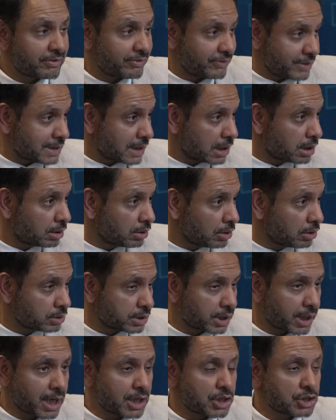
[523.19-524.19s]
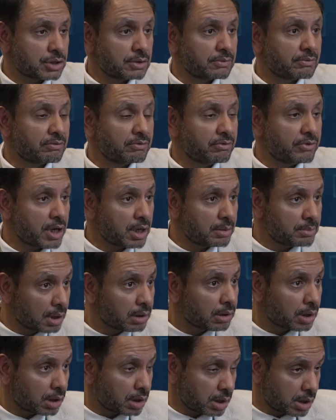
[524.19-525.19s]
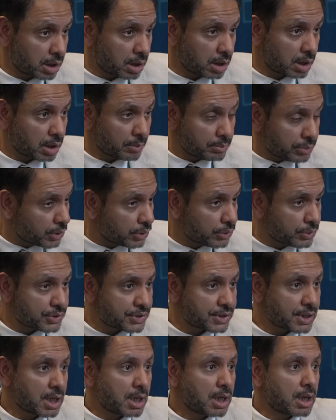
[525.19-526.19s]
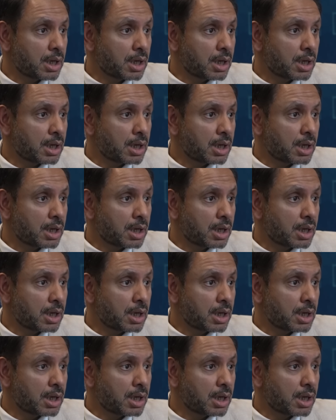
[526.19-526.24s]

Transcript: physical altercation, verbal abuse,